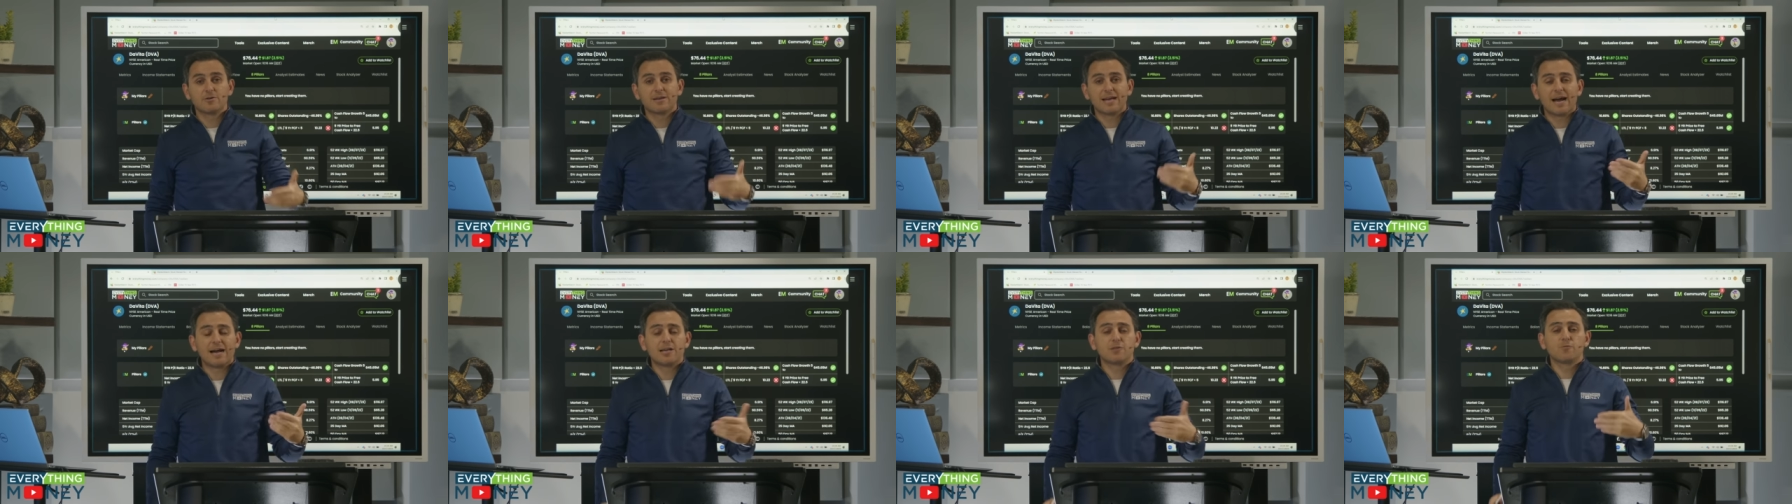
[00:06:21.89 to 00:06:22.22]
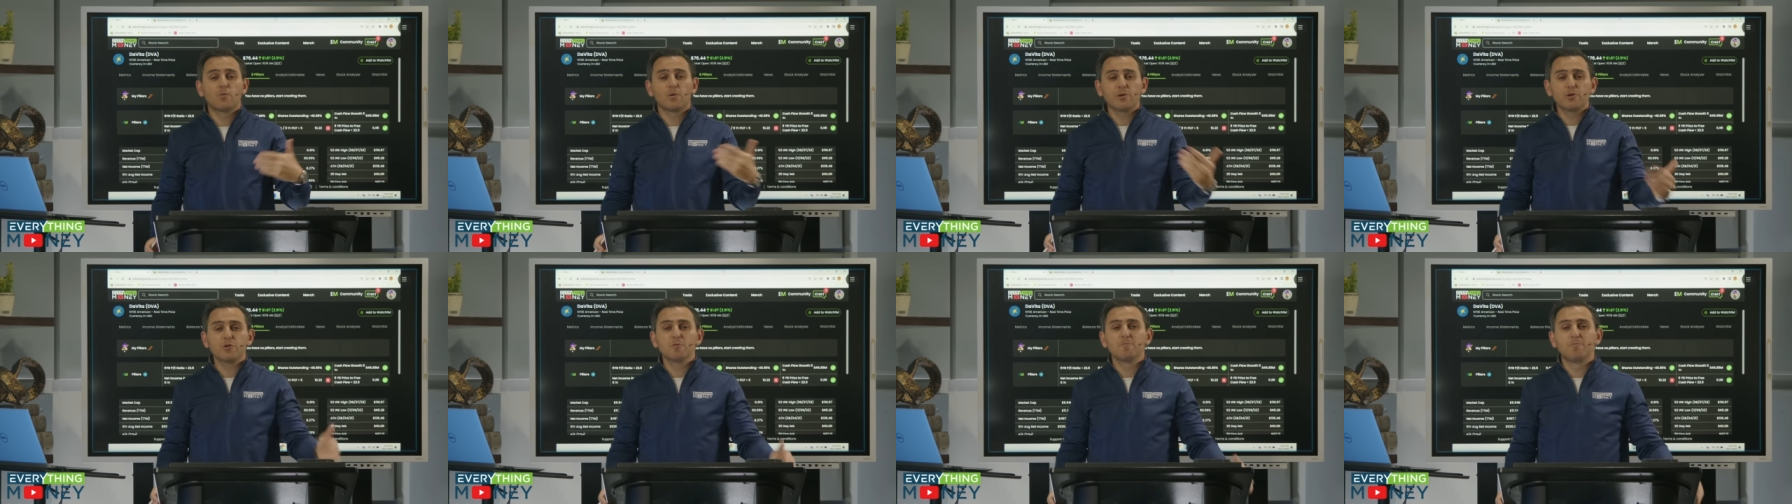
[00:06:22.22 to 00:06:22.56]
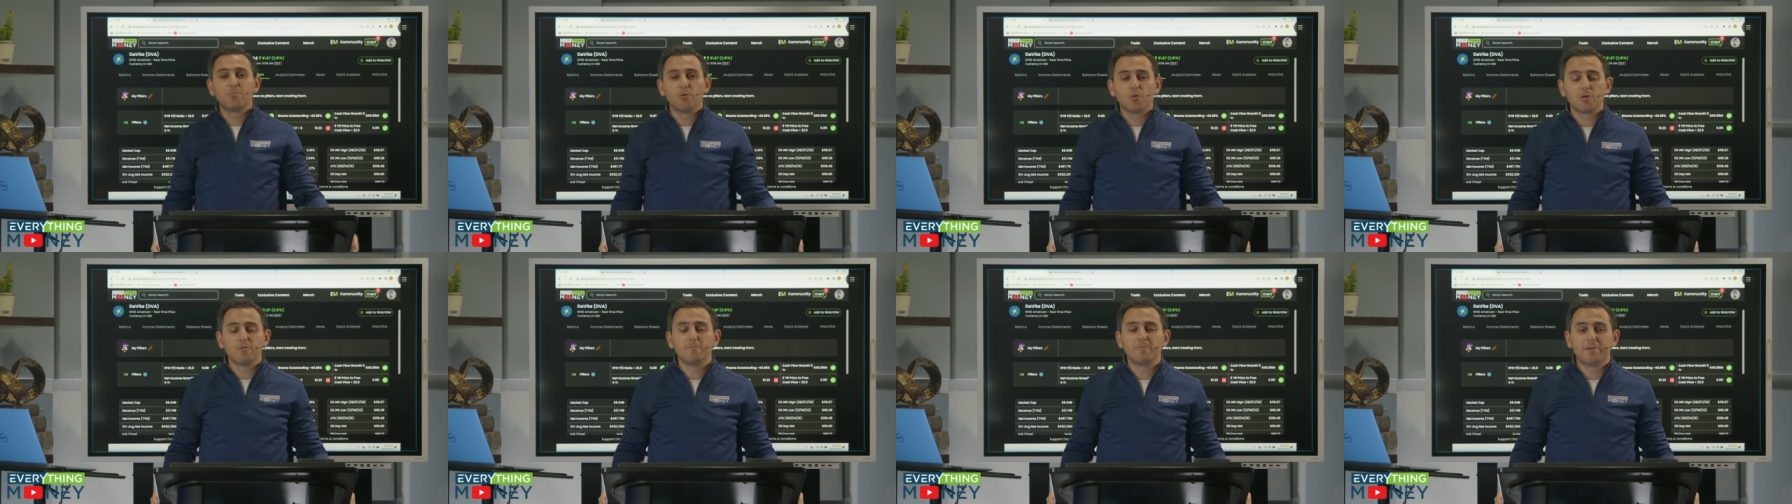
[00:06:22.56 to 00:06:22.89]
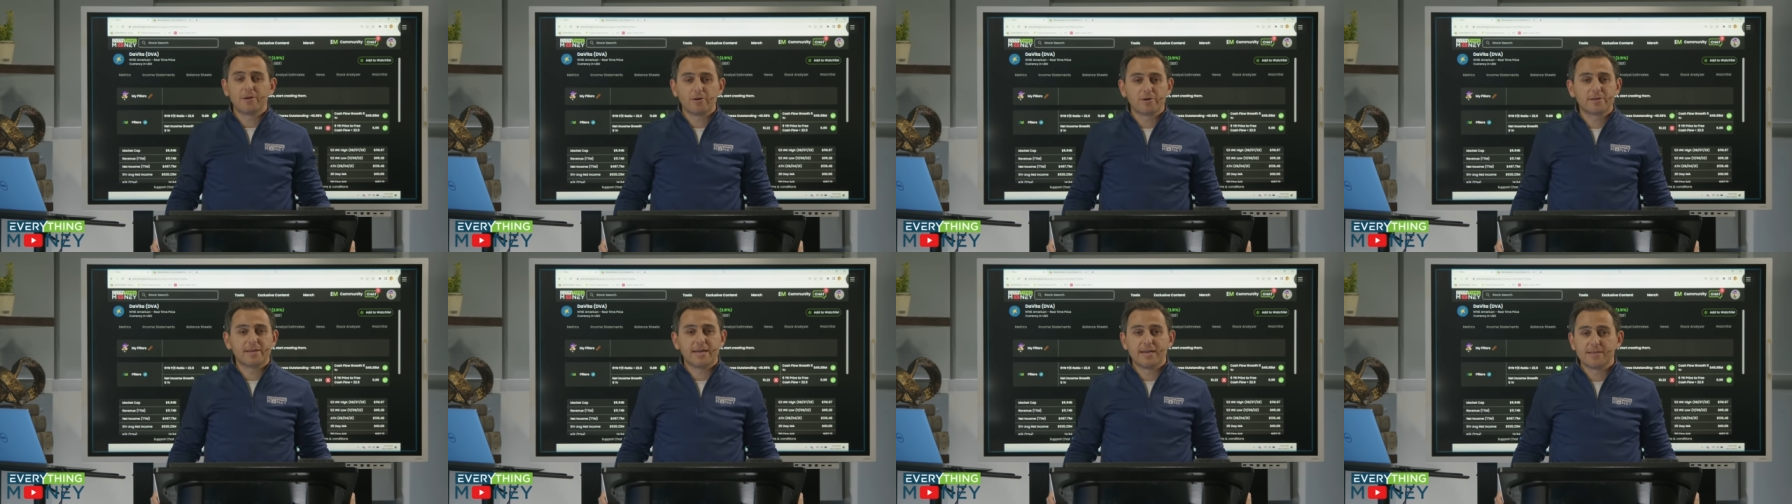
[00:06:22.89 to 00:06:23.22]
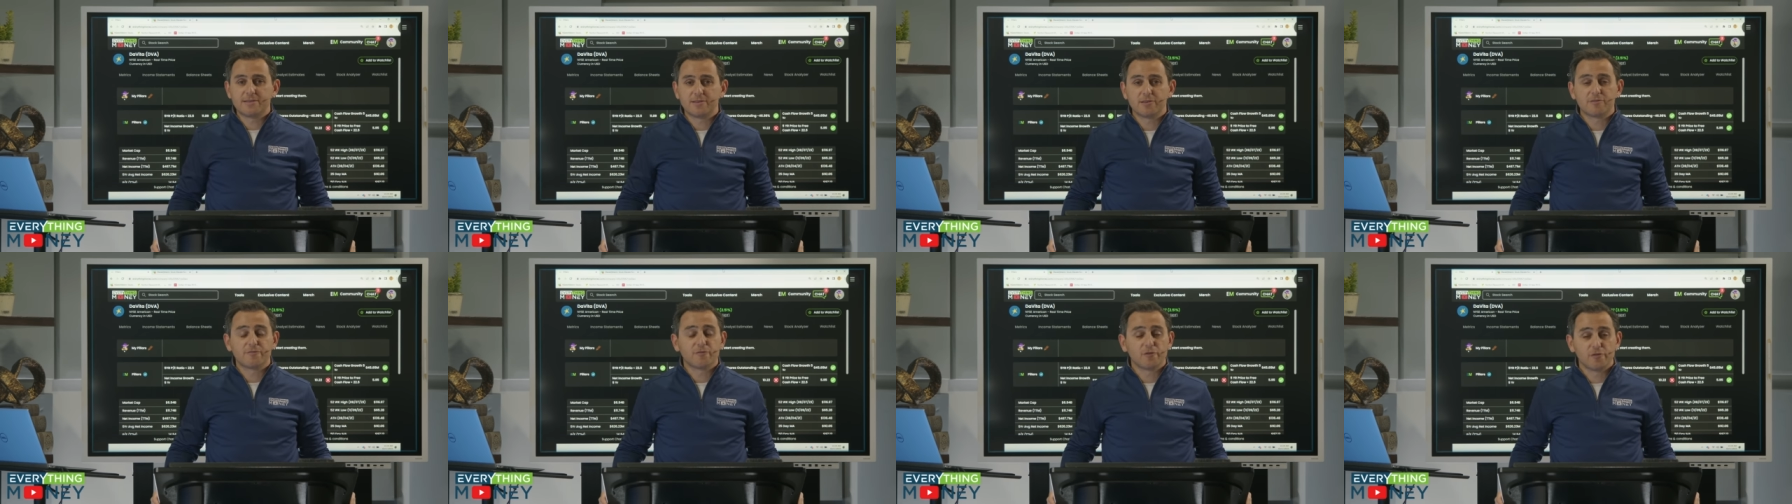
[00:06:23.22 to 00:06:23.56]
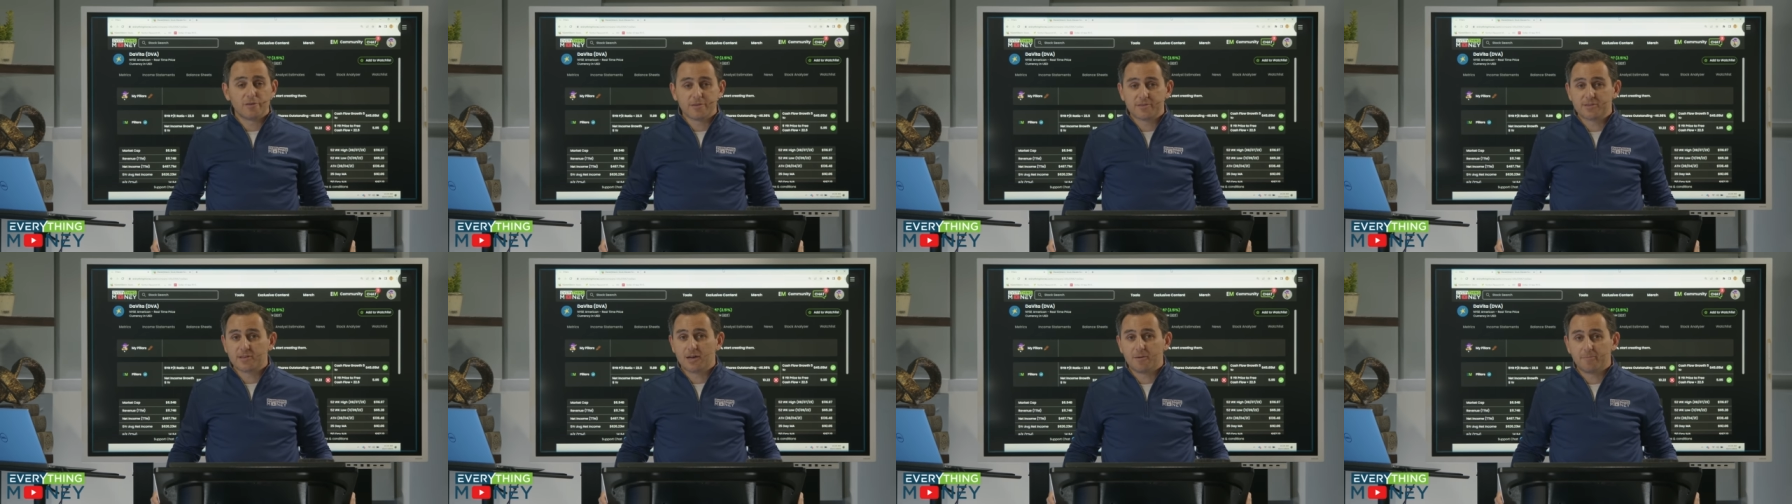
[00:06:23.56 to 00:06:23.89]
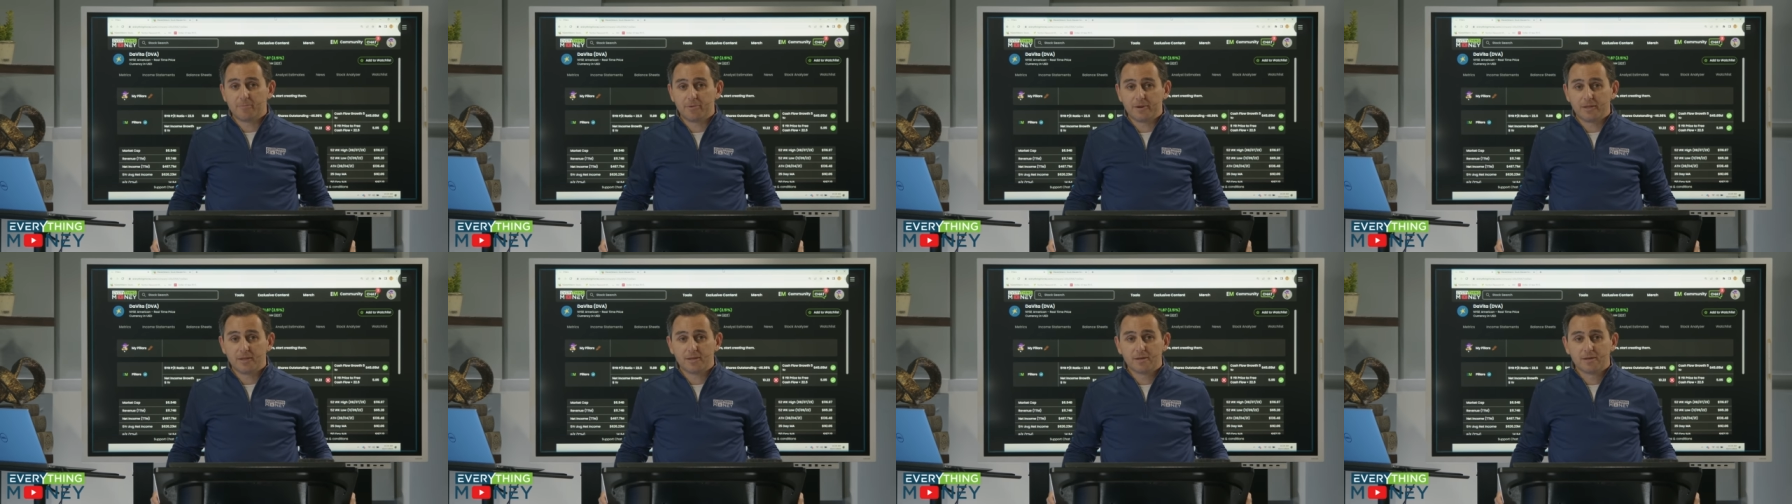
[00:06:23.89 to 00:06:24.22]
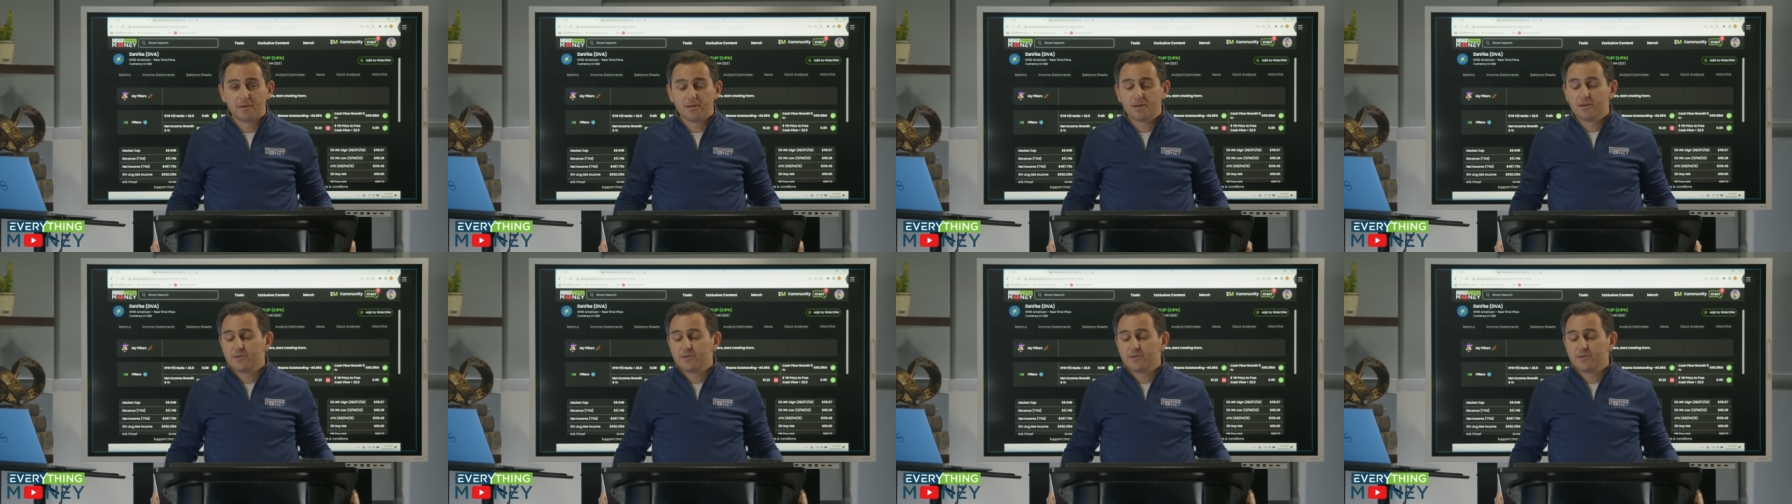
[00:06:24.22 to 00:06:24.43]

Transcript: guys, what are your bull and bear cases for this company?